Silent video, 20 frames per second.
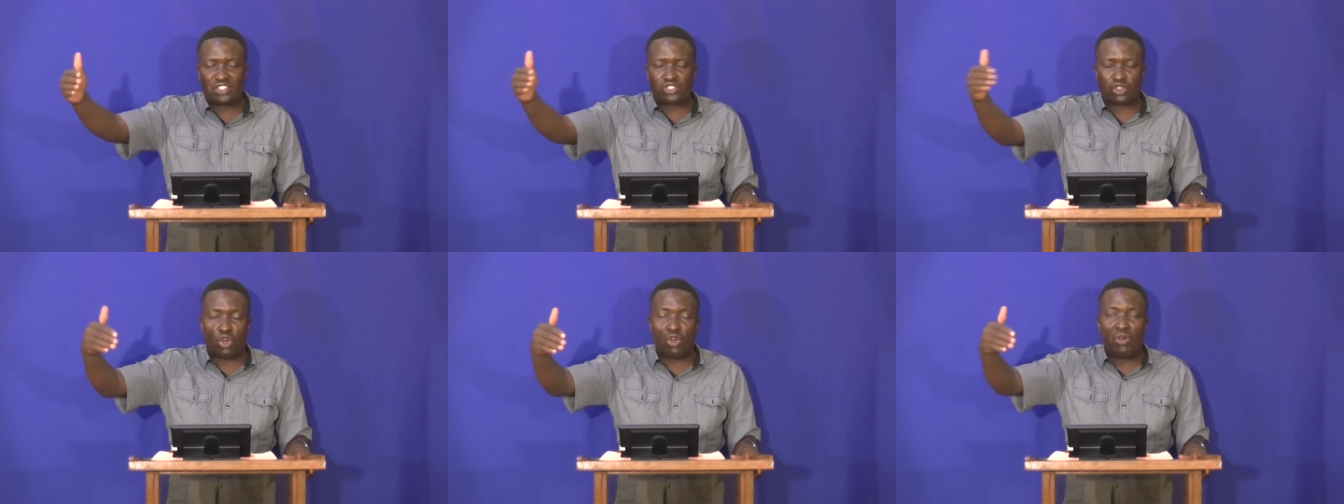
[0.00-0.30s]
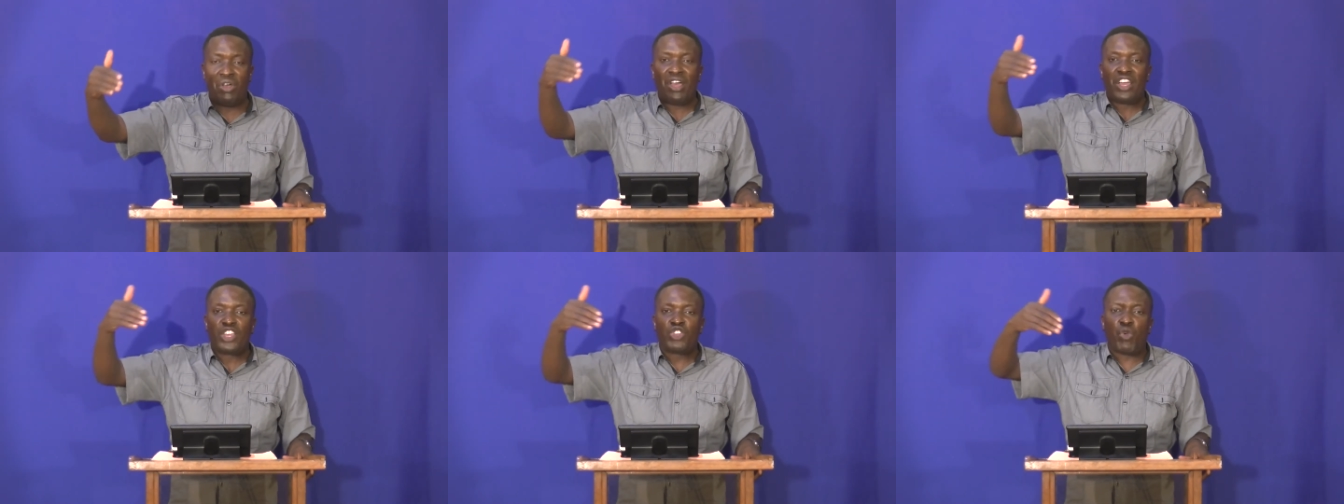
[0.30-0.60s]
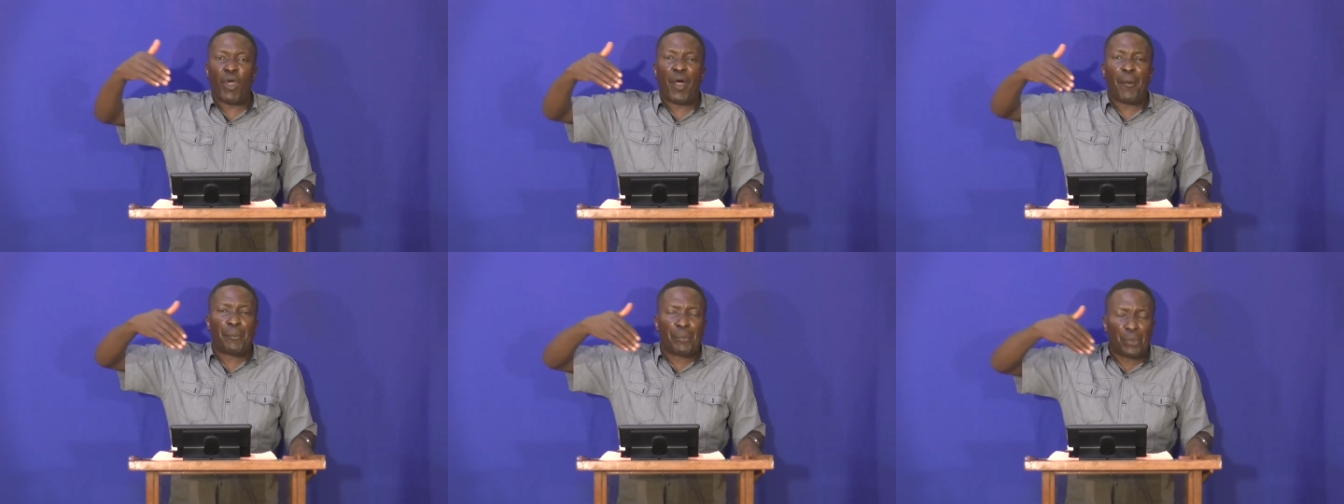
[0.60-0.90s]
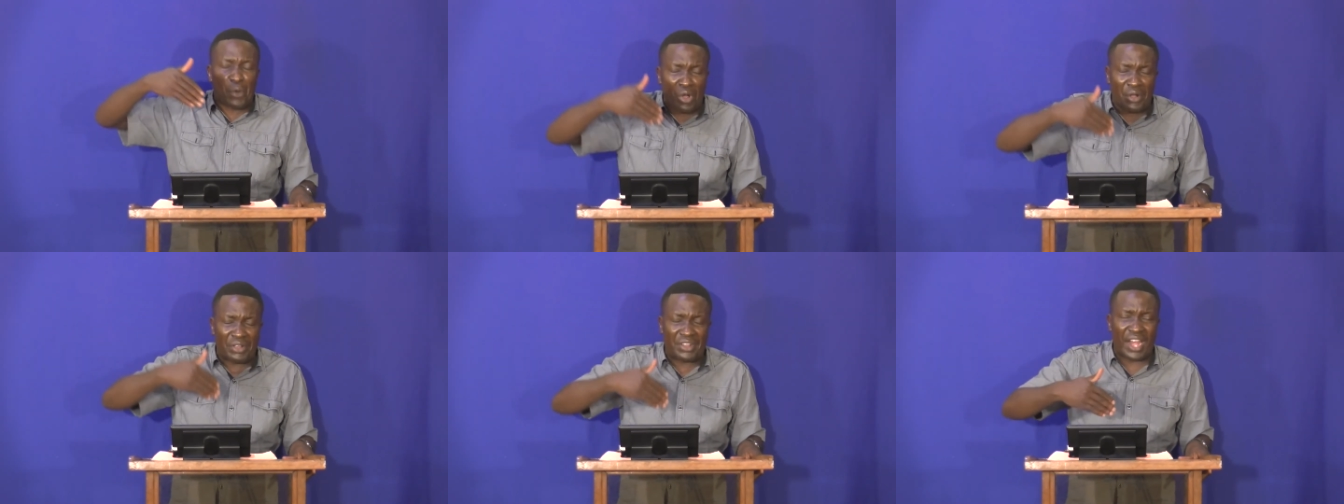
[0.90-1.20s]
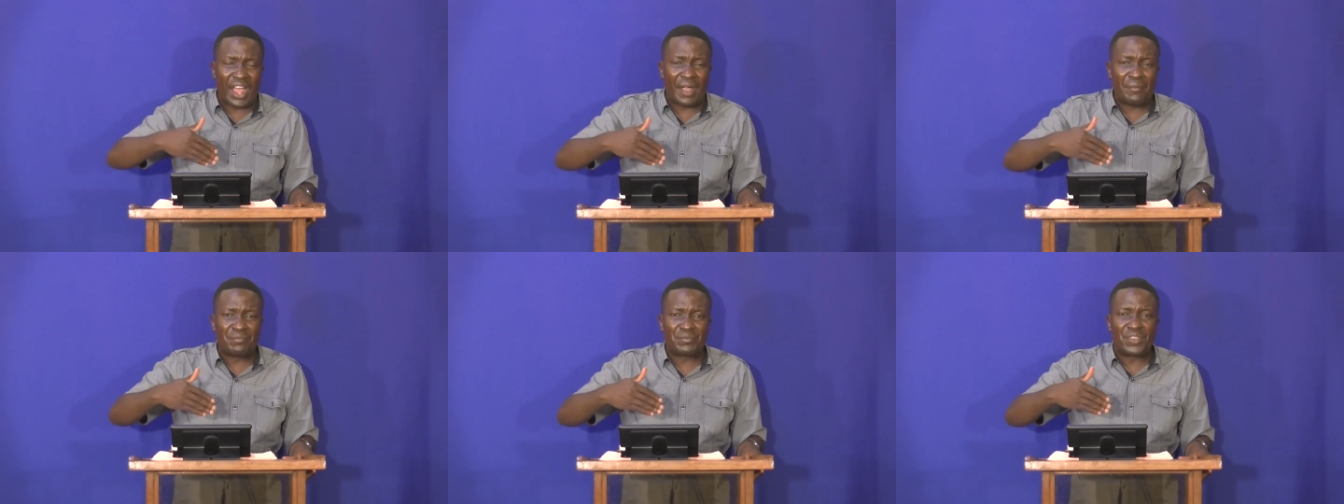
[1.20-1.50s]
So your
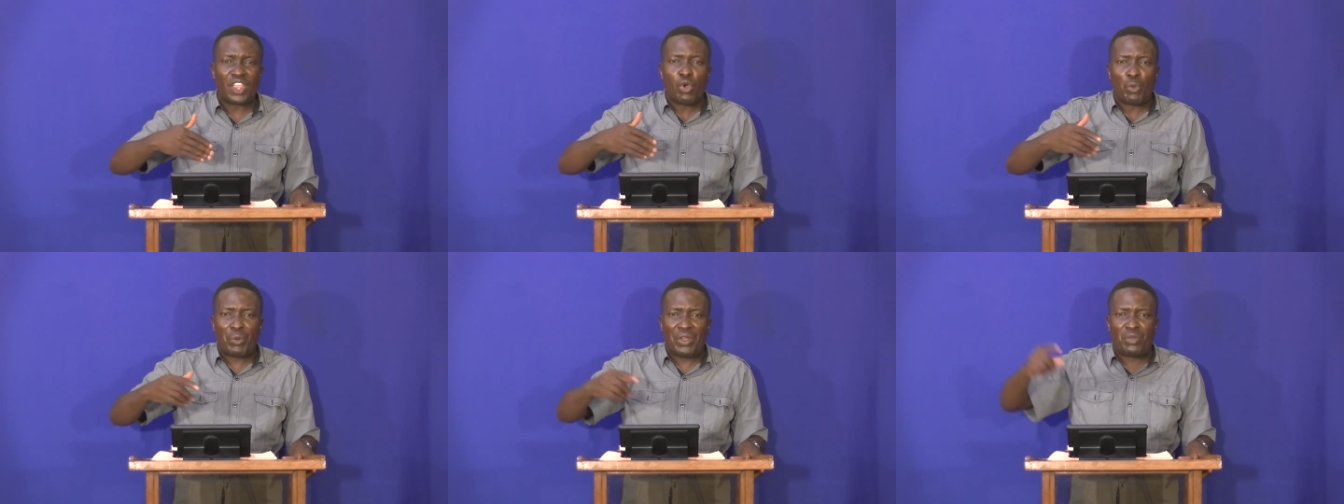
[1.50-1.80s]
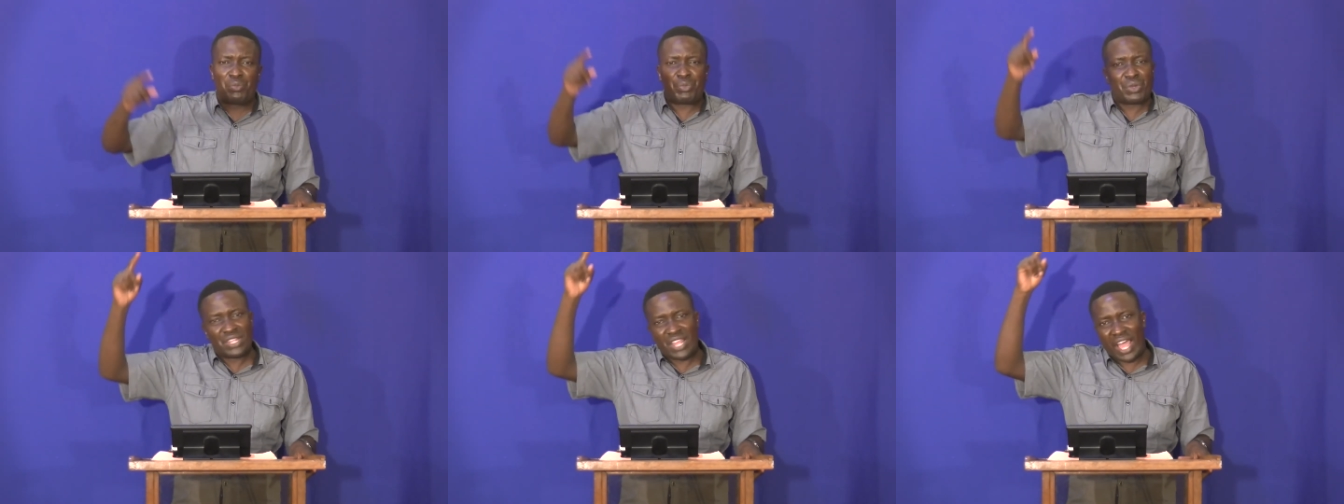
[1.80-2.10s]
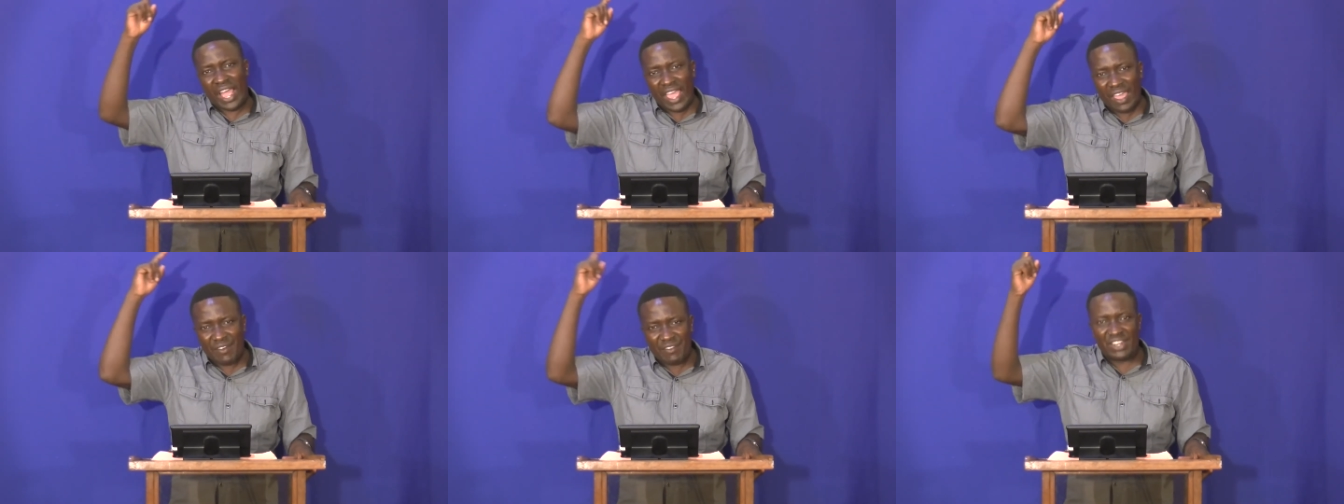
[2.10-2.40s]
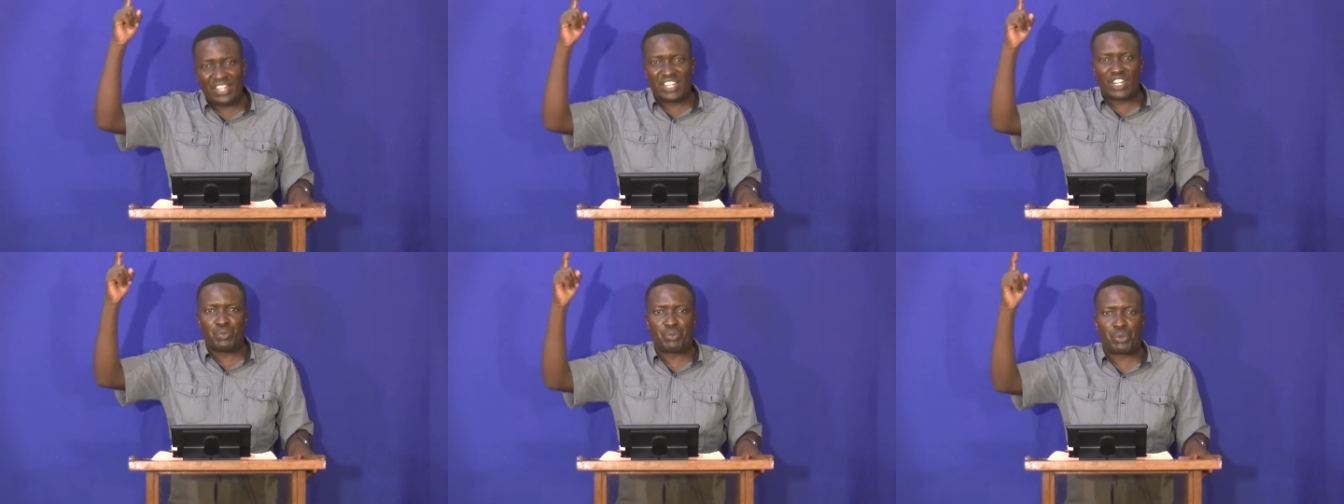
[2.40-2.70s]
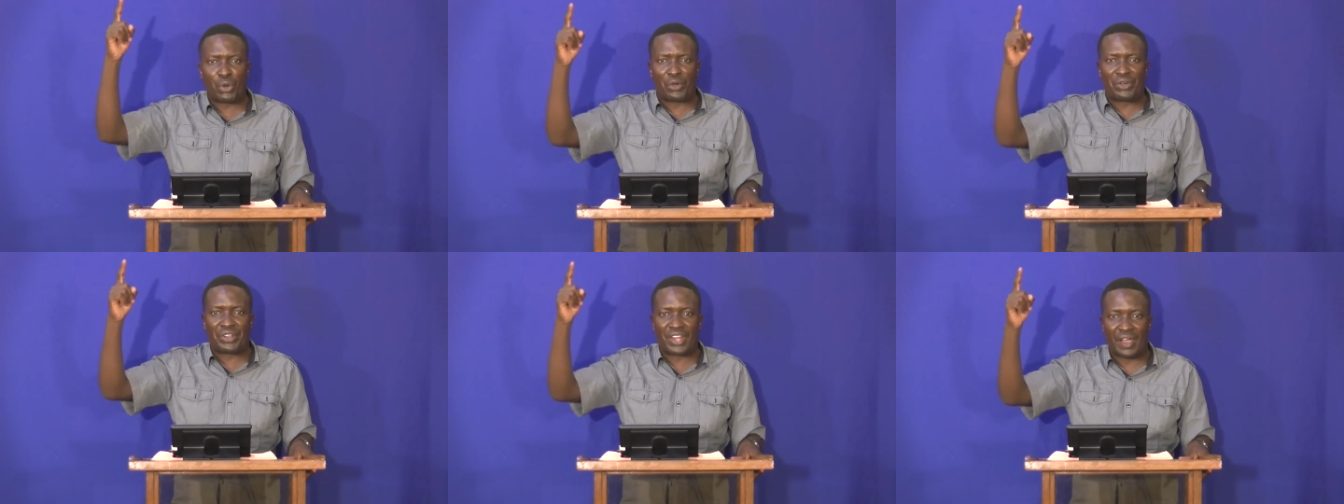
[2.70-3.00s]
program will be the heavenly
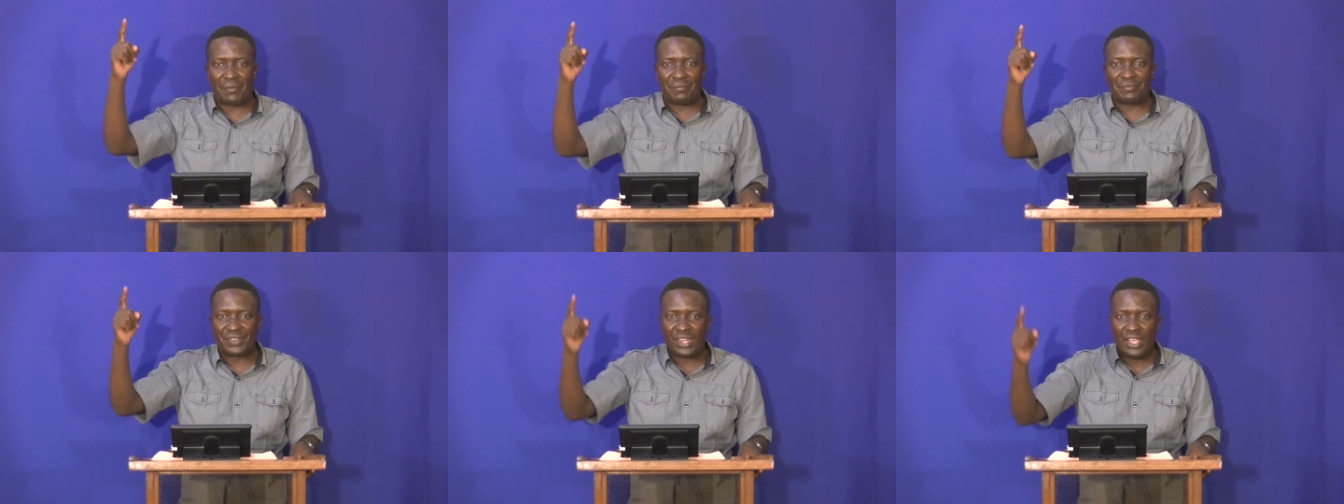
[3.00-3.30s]
program.